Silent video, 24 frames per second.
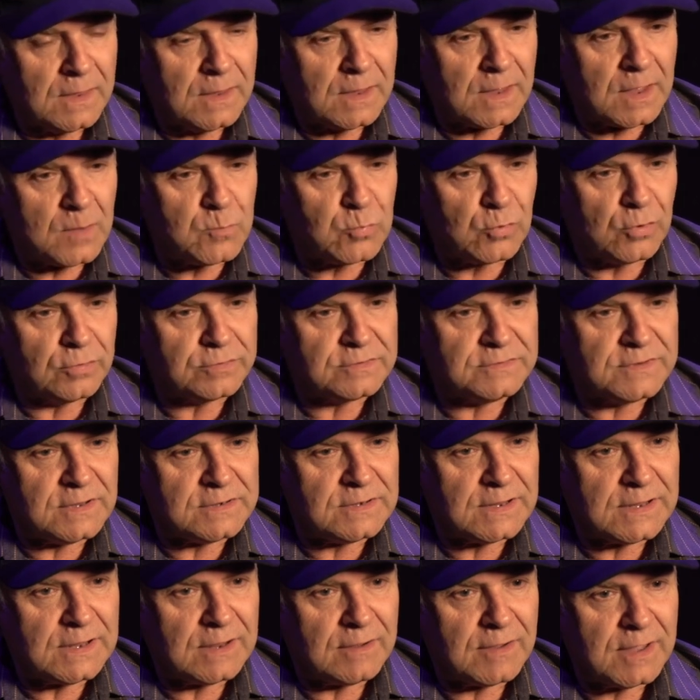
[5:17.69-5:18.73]
I brought it
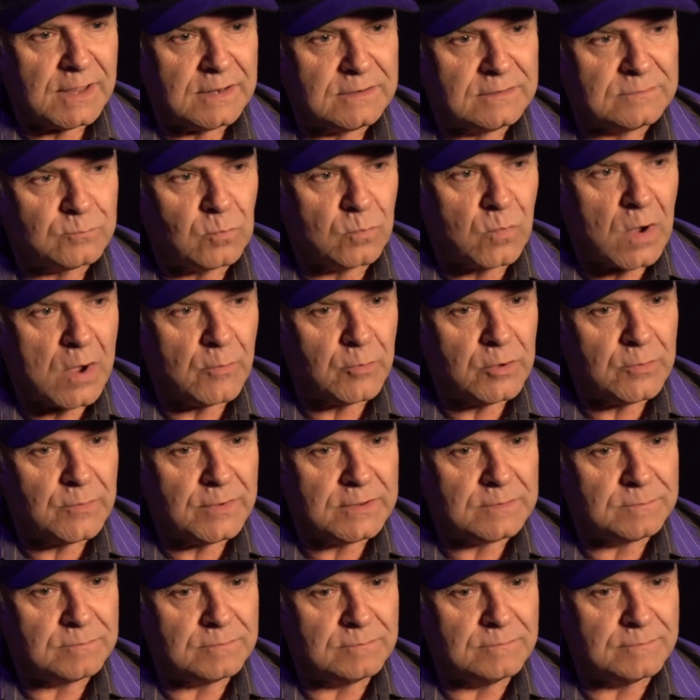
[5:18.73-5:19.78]
in here, and while we
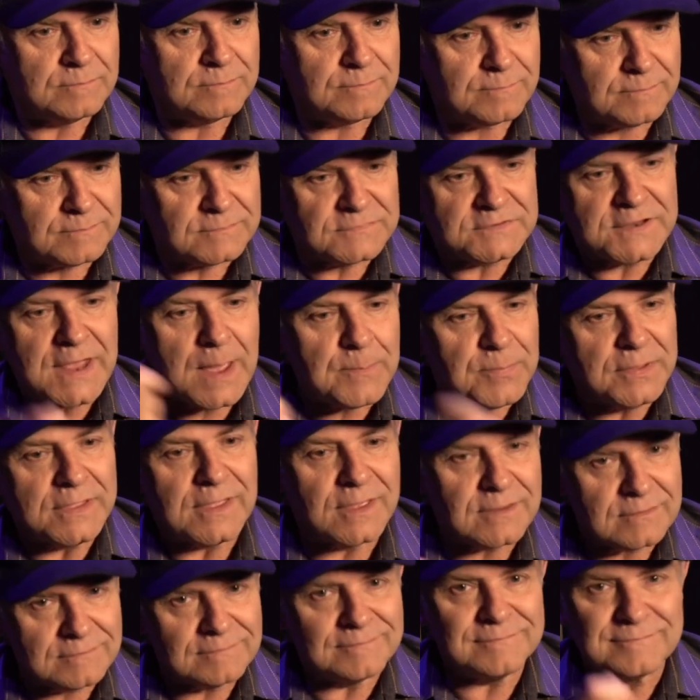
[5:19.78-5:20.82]
were tapping
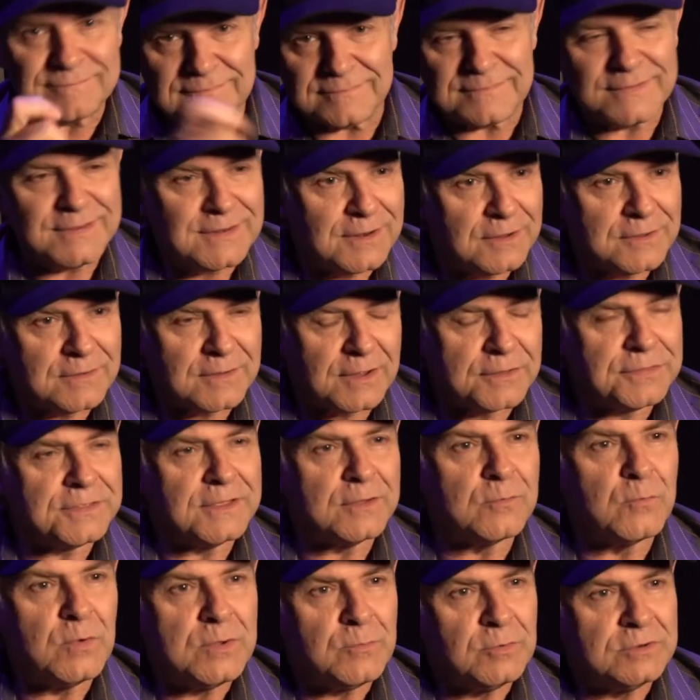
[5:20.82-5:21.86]
it, I
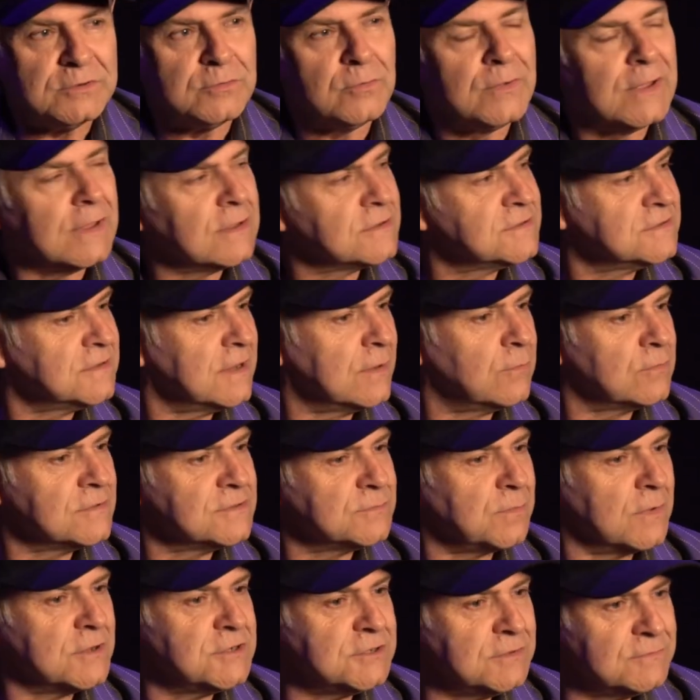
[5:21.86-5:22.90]
think we were doing a
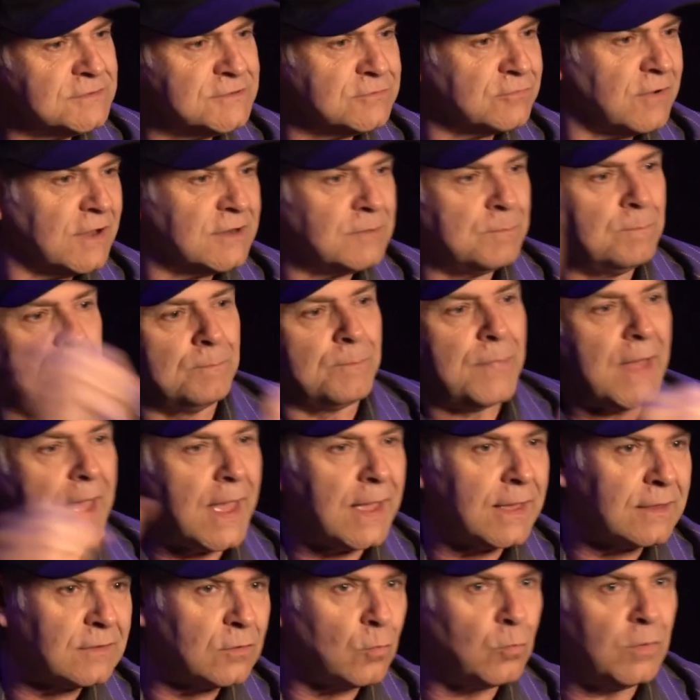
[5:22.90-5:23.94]
sequence where she was trying to
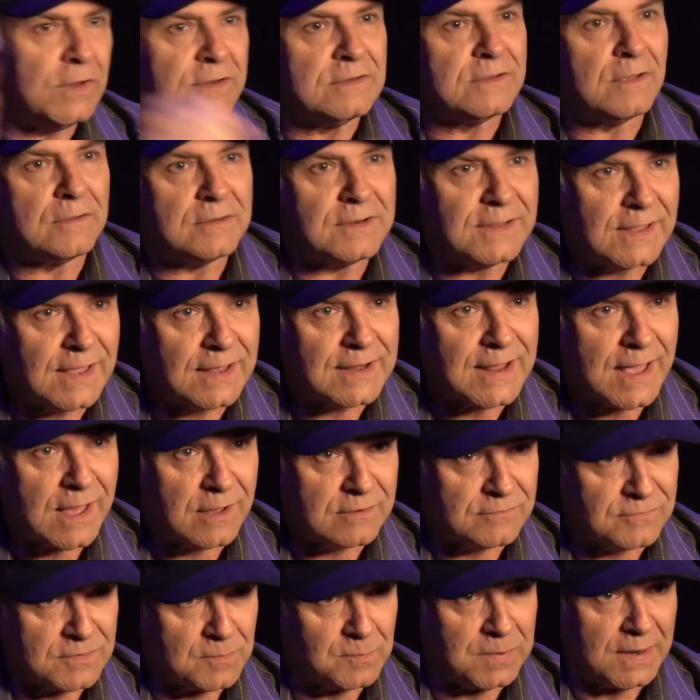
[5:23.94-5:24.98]
bang the window to get
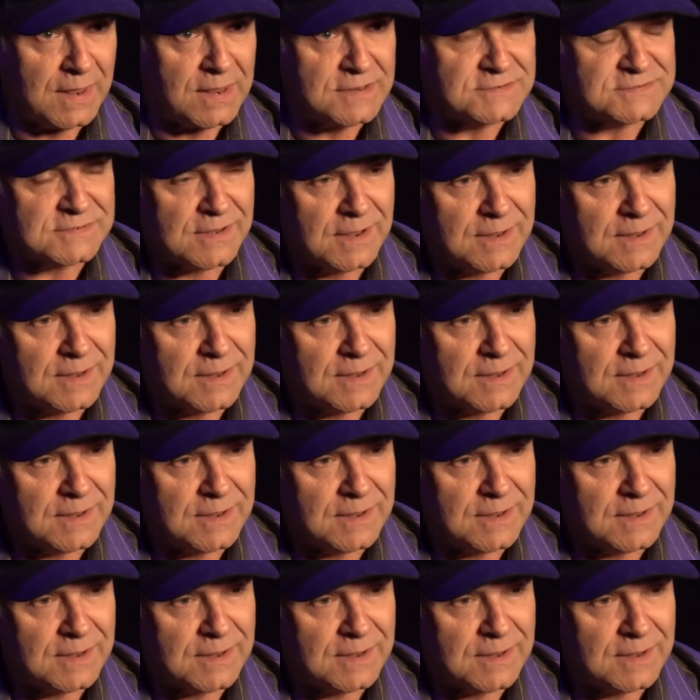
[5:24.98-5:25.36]
out of the place.